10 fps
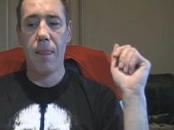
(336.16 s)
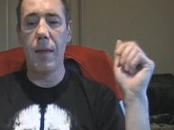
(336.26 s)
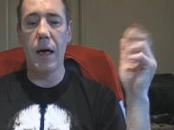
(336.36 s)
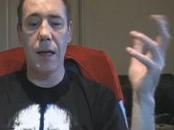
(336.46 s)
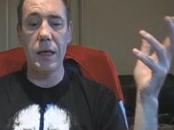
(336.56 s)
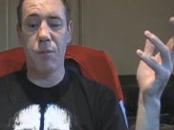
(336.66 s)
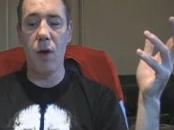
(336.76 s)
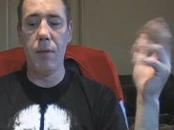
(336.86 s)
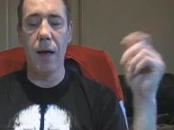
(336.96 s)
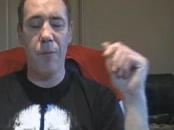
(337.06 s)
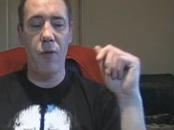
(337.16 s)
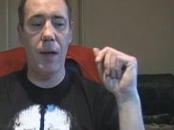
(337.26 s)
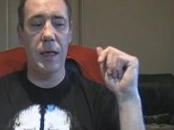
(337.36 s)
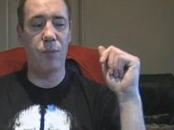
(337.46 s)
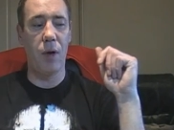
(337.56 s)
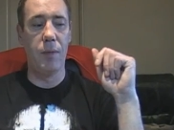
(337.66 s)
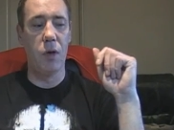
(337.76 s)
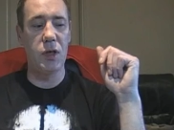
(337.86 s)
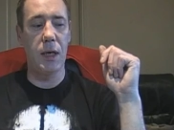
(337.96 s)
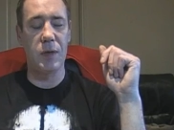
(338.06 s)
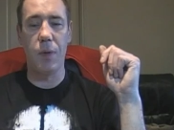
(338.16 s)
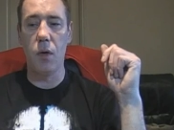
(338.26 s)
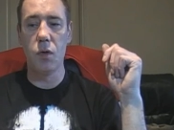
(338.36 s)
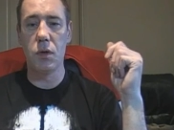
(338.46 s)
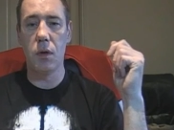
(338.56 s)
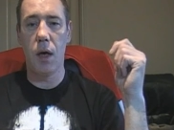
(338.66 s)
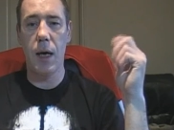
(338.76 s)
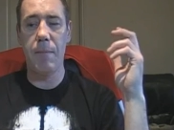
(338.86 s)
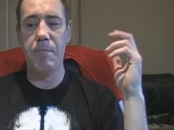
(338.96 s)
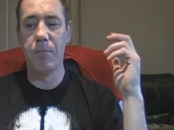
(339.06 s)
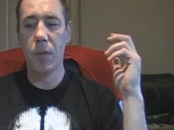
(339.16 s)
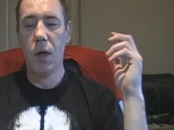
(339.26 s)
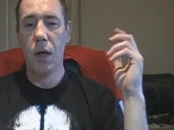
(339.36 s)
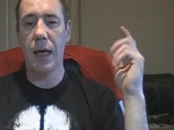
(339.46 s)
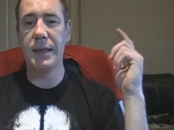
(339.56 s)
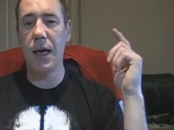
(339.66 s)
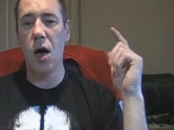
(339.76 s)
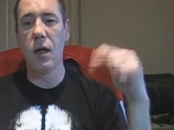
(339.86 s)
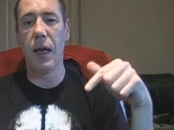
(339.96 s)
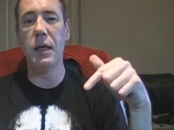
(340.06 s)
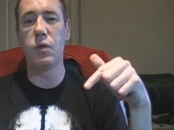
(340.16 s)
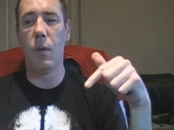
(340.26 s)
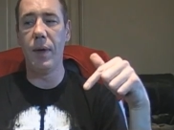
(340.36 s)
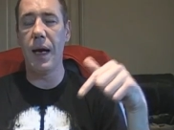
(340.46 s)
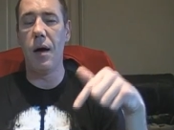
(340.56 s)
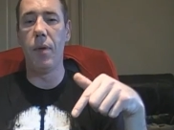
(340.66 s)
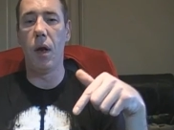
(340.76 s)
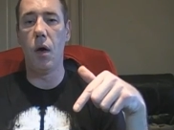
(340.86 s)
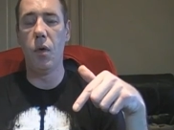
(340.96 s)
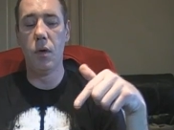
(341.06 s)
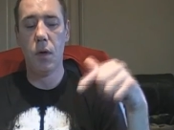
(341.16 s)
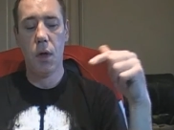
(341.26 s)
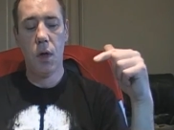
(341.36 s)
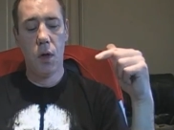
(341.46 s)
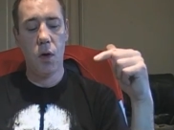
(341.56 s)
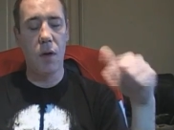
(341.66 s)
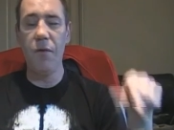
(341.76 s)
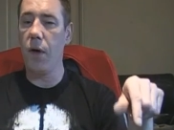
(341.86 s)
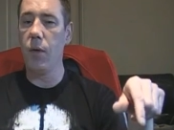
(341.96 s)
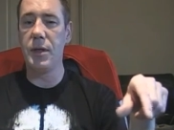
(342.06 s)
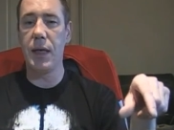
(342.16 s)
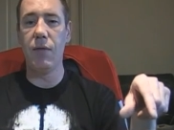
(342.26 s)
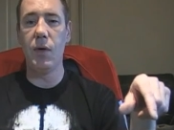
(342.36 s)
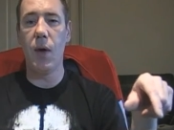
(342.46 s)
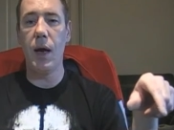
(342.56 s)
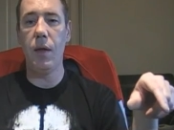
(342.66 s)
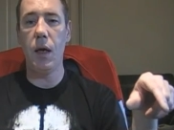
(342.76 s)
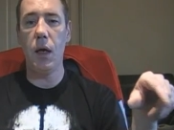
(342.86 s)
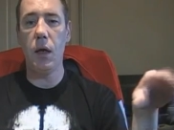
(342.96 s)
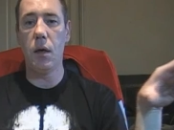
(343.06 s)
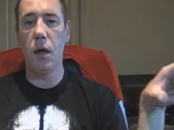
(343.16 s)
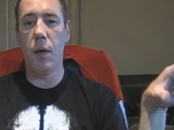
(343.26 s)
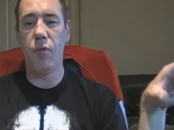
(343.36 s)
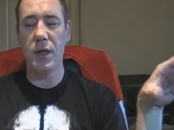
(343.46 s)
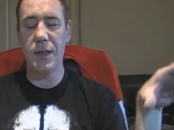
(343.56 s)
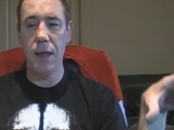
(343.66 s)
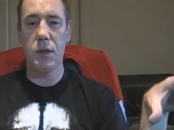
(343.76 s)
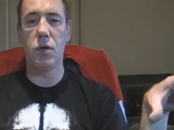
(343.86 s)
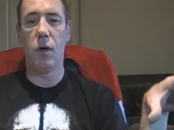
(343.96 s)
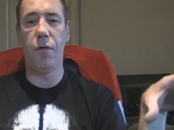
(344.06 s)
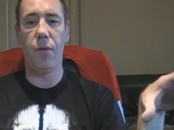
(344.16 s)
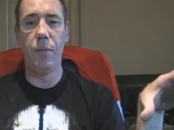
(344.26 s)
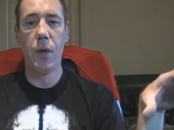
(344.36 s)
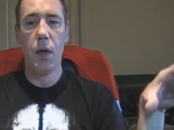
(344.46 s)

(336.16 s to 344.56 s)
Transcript: And that, that's pretty that, that's pretty much it, I suppose. Um, like I say, all the links will be down below. Looking forward to giving away the uh, Prestige stuff.